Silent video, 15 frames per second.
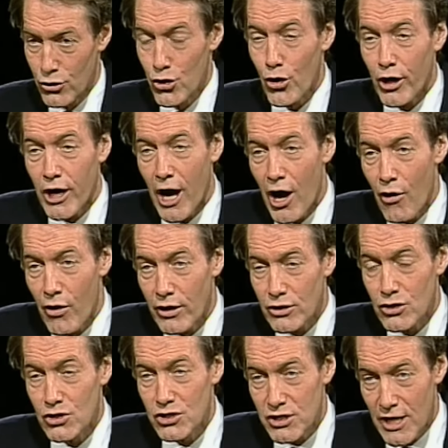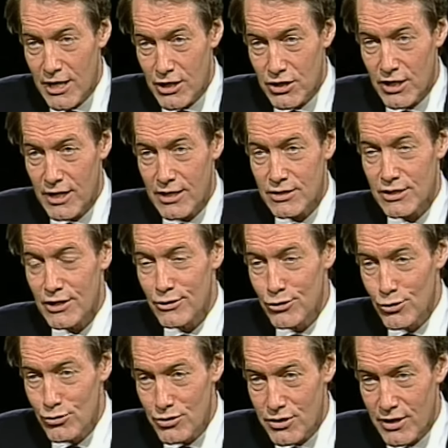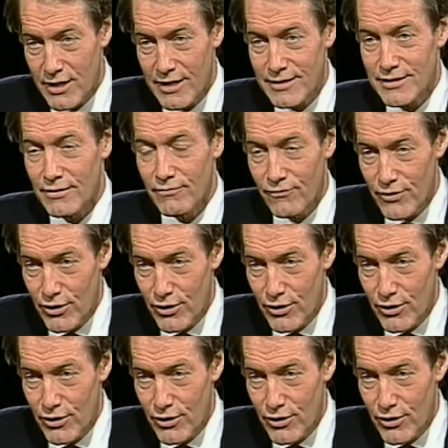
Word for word: your characters say things and do things and